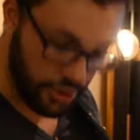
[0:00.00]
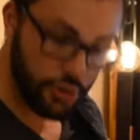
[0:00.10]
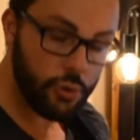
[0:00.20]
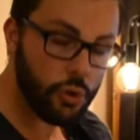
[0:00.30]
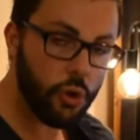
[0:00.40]

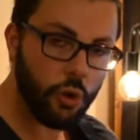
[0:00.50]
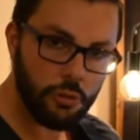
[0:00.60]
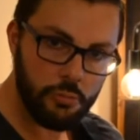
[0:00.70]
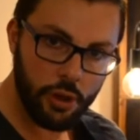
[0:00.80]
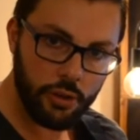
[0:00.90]
dual
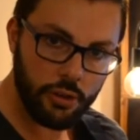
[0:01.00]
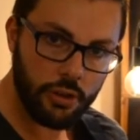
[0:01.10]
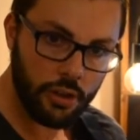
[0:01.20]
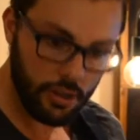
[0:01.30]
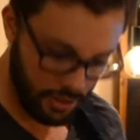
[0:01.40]
coil mode.
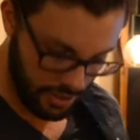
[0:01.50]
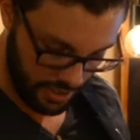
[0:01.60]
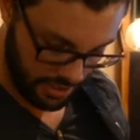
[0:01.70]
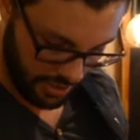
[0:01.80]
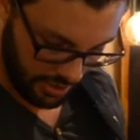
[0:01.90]

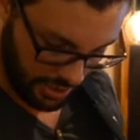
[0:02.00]
The